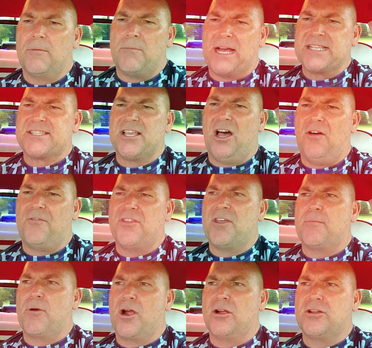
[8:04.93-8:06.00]
myself and
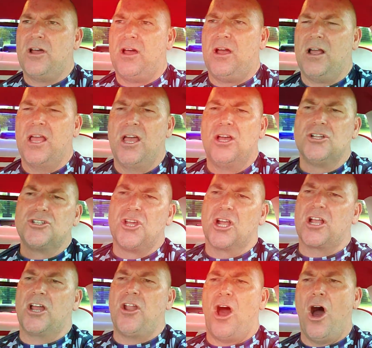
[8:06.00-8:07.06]
the Bird Dog
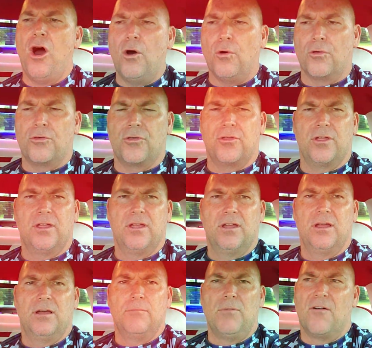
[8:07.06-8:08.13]
took an oath
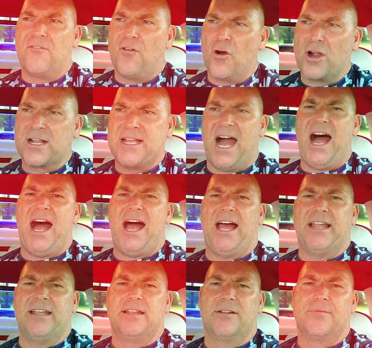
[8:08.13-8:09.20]
before
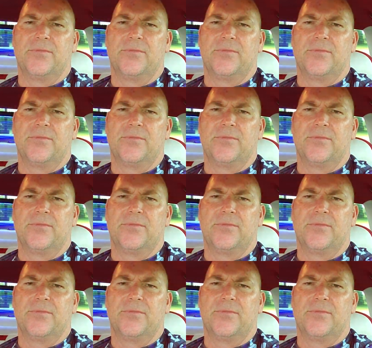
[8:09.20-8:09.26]
God